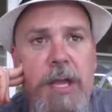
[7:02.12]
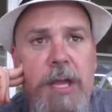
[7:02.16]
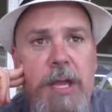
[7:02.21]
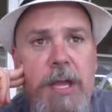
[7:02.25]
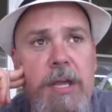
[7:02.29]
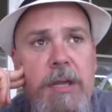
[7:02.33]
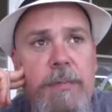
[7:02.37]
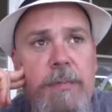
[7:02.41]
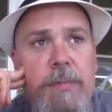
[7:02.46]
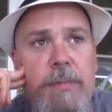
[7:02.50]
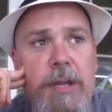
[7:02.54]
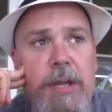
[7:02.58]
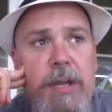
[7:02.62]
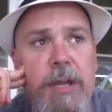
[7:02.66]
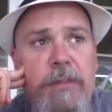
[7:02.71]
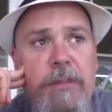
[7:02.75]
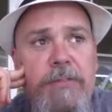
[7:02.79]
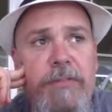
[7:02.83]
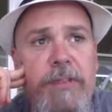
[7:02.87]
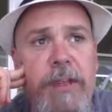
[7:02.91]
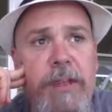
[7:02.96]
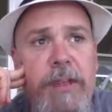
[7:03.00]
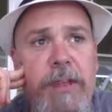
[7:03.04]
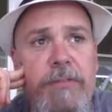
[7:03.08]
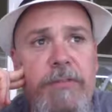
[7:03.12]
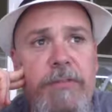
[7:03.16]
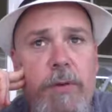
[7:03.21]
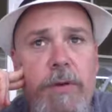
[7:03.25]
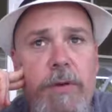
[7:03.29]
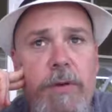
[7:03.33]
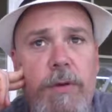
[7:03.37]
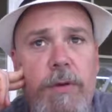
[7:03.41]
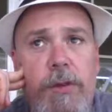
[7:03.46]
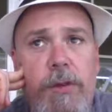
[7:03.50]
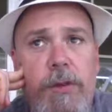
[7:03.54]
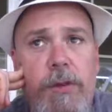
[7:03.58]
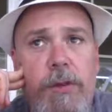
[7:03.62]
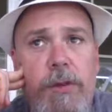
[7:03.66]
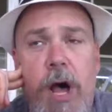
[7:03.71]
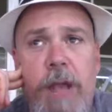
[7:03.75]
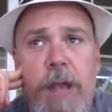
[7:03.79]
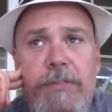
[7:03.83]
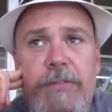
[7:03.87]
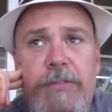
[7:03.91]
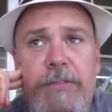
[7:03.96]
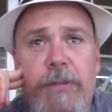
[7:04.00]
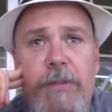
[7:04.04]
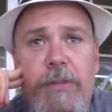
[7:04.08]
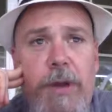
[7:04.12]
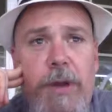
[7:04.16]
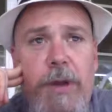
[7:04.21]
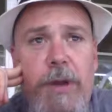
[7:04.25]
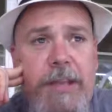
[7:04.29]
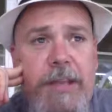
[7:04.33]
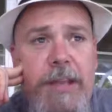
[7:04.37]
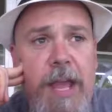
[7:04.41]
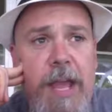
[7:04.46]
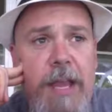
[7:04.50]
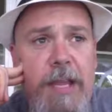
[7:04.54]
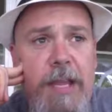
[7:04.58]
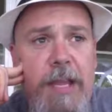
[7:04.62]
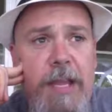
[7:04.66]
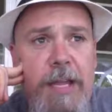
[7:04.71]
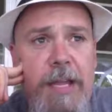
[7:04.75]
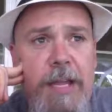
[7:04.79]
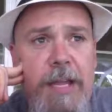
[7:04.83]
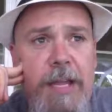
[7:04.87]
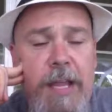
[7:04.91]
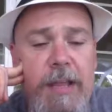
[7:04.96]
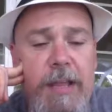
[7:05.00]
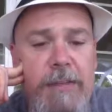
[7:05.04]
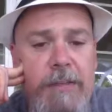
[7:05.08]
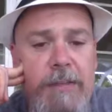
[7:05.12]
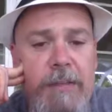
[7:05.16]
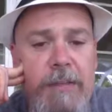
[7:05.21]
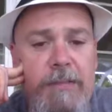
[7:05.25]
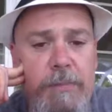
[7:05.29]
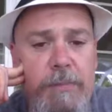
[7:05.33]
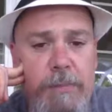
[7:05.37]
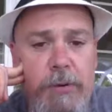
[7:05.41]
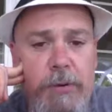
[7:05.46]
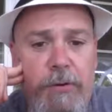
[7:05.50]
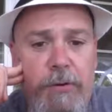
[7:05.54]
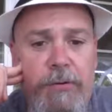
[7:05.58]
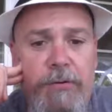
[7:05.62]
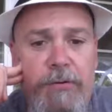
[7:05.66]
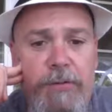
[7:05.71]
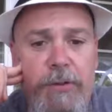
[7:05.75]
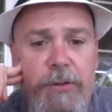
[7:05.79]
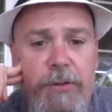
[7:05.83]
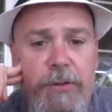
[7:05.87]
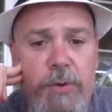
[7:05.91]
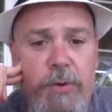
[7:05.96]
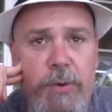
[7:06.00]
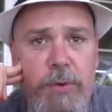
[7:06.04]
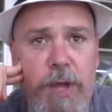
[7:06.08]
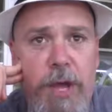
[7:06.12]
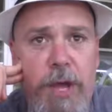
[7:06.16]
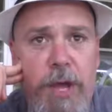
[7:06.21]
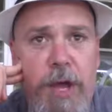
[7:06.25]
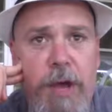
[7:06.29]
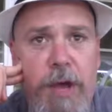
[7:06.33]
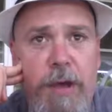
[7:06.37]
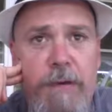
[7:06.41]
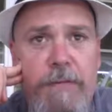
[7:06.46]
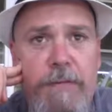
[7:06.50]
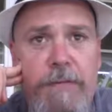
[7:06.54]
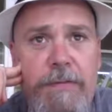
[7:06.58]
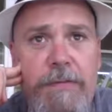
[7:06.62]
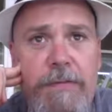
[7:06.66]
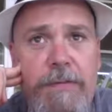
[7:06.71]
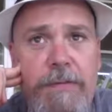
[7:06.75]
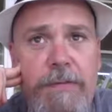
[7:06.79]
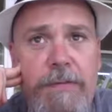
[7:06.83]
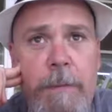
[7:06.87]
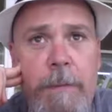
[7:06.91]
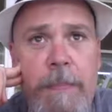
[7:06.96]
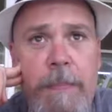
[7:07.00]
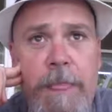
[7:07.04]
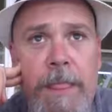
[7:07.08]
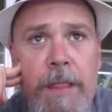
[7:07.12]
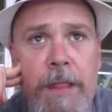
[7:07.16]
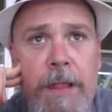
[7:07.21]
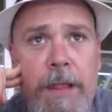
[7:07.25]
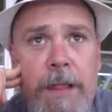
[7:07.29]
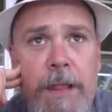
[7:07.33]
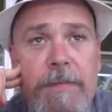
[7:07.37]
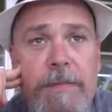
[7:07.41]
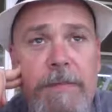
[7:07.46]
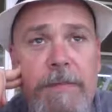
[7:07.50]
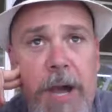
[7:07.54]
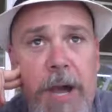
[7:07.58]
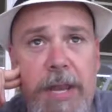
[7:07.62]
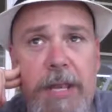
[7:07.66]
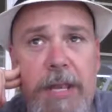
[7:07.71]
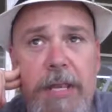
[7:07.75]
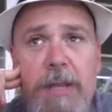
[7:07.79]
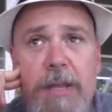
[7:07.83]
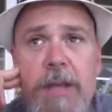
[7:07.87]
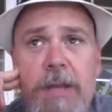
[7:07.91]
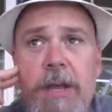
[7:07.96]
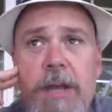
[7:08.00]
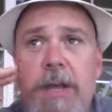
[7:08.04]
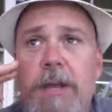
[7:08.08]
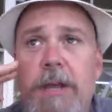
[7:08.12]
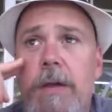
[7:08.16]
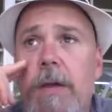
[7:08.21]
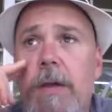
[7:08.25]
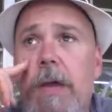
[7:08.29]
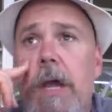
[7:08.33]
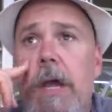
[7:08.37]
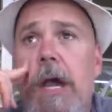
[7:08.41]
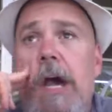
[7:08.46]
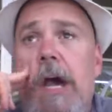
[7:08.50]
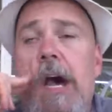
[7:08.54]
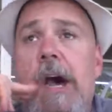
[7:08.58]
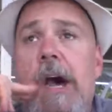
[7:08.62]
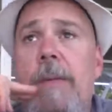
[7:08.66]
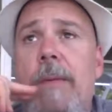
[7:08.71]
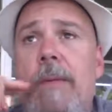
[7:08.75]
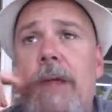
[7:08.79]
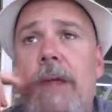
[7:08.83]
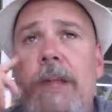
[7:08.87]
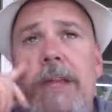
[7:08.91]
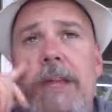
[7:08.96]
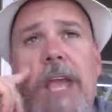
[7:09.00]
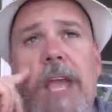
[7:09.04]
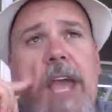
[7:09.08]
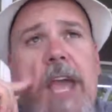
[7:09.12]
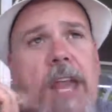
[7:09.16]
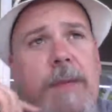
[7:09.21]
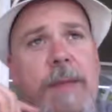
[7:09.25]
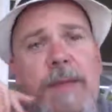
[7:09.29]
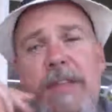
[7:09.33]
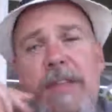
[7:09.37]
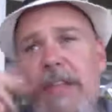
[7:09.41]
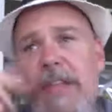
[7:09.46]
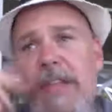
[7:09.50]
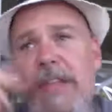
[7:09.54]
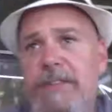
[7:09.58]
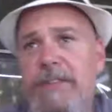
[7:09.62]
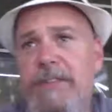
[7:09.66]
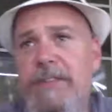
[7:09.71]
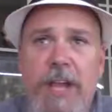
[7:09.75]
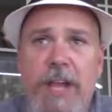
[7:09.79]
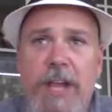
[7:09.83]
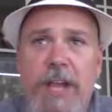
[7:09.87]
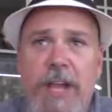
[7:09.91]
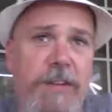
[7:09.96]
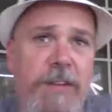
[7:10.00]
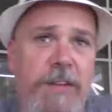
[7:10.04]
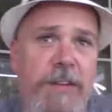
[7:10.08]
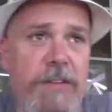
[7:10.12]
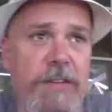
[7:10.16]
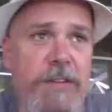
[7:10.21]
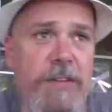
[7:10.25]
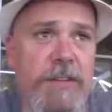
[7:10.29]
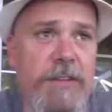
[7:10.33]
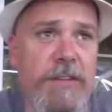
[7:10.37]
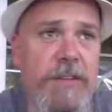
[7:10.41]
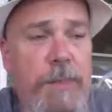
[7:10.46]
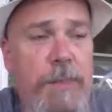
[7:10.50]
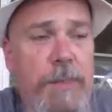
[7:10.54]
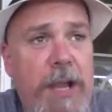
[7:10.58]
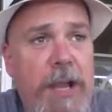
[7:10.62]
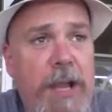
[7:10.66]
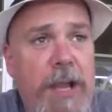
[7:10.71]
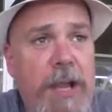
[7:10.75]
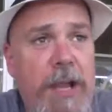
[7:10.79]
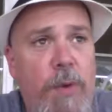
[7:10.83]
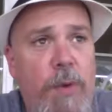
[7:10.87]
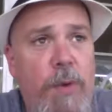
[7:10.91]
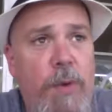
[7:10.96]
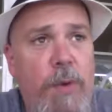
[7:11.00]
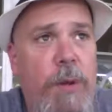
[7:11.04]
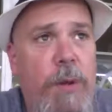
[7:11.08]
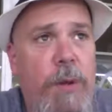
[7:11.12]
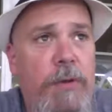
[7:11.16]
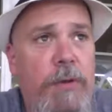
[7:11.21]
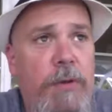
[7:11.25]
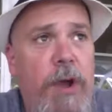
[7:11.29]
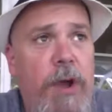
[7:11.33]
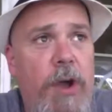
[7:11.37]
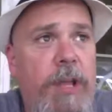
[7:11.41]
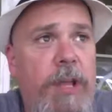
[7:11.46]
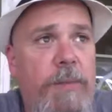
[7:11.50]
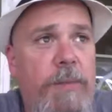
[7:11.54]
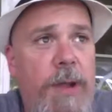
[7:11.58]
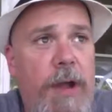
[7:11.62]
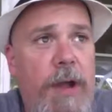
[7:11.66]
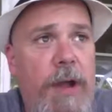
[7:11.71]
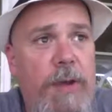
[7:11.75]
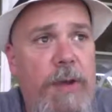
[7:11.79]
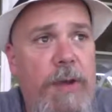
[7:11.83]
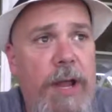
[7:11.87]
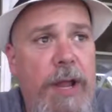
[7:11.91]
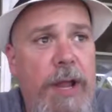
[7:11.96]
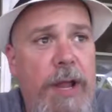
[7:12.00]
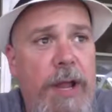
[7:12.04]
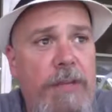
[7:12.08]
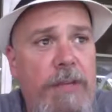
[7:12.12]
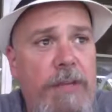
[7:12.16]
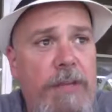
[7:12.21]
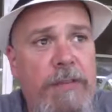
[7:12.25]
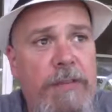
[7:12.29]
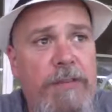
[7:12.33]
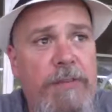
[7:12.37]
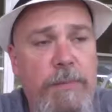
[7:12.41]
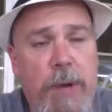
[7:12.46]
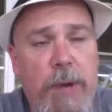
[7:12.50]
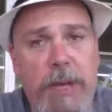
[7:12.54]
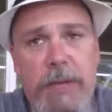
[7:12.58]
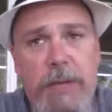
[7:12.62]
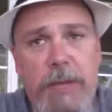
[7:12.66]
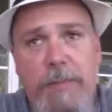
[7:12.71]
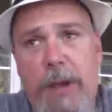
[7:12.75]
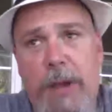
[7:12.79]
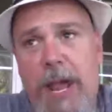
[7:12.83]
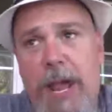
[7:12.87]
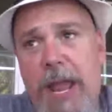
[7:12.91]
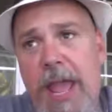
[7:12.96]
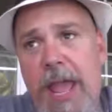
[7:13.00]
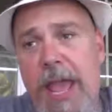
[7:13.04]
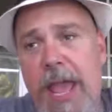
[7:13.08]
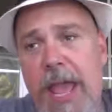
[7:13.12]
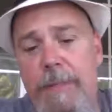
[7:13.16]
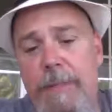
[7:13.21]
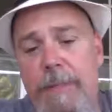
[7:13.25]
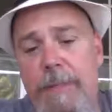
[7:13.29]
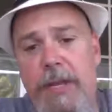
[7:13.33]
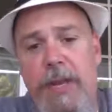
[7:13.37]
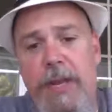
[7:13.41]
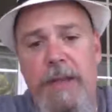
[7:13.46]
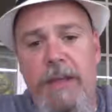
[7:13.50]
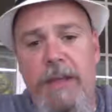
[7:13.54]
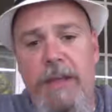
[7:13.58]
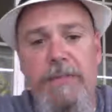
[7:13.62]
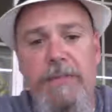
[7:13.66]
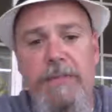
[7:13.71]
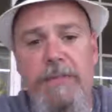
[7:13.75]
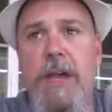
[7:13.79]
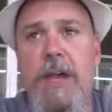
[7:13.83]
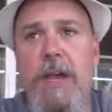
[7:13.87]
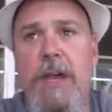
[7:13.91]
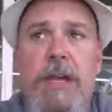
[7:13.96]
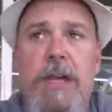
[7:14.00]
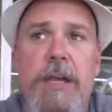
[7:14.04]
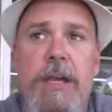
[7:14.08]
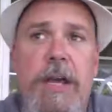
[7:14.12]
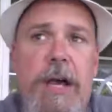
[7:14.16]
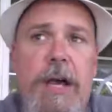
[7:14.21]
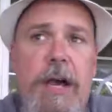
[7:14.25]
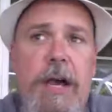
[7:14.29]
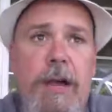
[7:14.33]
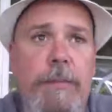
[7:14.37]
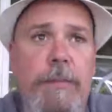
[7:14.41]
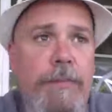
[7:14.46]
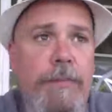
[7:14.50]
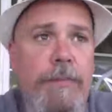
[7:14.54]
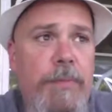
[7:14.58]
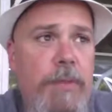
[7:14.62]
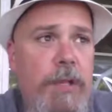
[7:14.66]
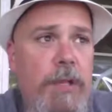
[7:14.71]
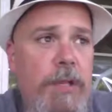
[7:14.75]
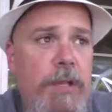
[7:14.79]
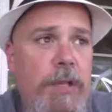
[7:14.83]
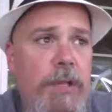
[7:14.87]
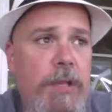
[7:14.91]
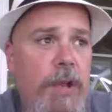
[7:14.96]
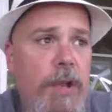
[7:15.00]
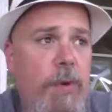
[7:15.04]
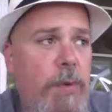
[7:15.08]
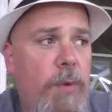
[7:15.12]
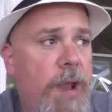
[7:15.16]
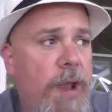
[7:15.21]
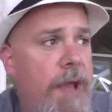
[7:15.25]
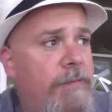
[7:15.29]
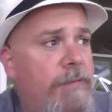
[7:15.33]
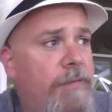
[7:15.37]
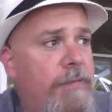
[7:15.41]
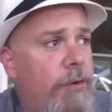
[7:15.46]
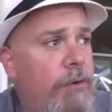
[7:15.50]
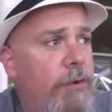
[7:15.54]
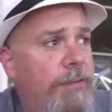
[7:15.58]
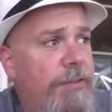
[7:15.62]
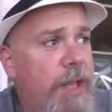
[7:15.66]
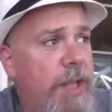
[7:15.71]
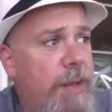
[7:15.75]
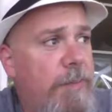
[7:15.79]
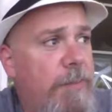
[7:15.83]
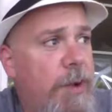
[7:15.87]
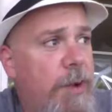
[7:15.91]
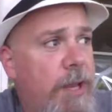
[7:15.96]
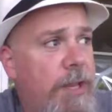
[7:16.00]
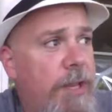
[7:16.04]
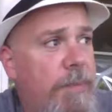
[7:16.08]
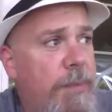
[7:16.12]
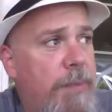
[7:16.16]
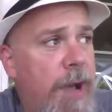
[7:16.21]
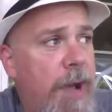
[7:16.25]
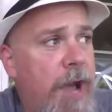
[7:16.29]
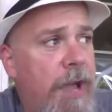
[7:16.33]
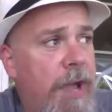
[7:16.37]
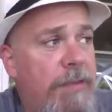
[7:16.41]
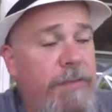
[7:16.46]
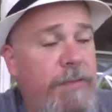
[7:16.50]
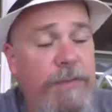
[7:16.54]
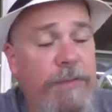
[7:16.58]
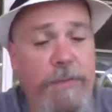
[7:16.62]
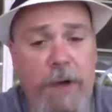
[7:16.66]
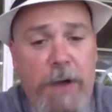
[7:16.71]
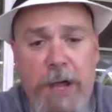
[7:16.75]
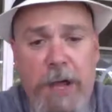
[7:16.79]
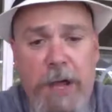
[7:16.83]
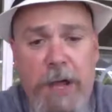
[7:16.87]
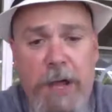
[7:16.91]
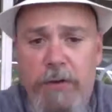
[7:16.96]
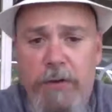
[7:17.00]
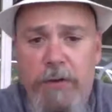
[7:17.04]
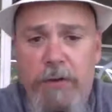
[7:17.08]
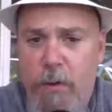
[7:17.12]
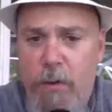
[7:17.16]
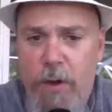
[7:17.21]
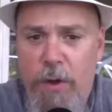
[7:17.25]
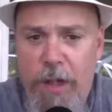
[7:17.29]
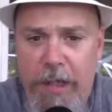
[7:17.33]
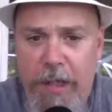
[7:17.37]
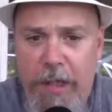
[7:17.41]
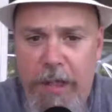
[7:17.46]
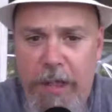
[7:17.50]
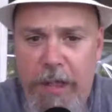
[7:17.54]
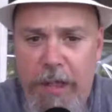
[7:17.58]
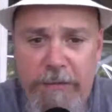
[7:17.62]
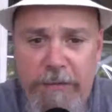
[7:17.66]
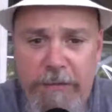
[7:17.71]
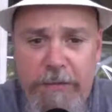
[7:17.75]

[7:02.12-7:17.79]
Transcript: because they've sort of lost their identity in this pursuit of, of money. Um, and again, I mean, that just kind of touches back on what we were talking about, right? Like, does money buy happiness? Um, you know, what I've learned is that money buys fun toys,